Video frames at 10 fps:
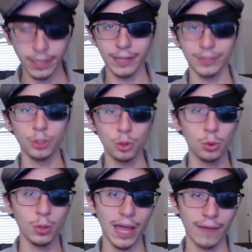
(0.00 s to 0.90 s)
I
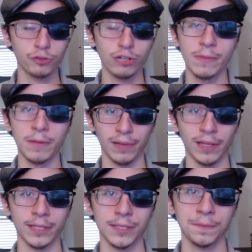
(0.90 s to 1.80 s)
do have treatment
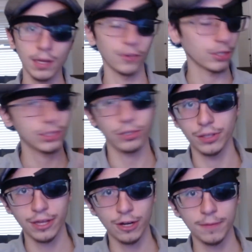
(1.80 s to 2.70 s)
plans. I've already
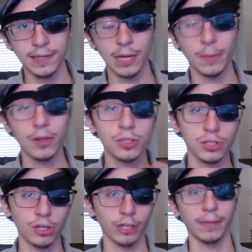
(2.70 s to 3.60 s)
started therapy and I'm also
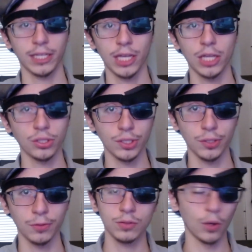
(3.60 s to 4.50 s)
starting medication
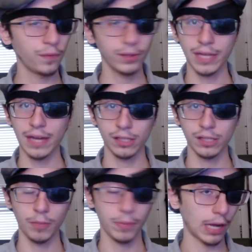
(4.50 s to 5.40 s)
soon. Hopefully that'll
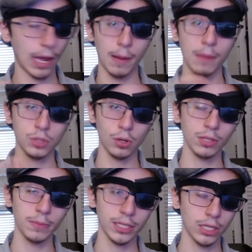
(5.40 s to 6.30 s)
help, and I'm told
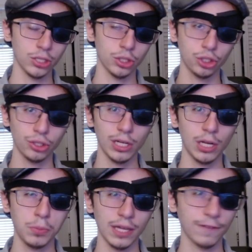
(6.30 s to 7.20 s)
the medication should
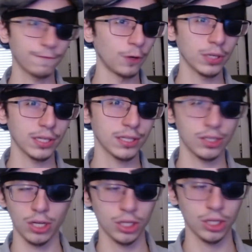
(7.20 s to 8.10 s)
help with like focus,
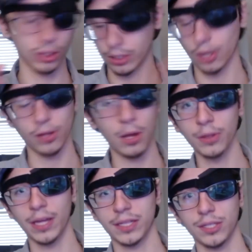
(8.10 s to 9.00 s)
exhaustion, like
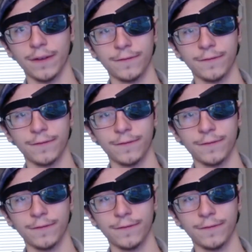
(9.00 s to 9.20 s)
all that stuff,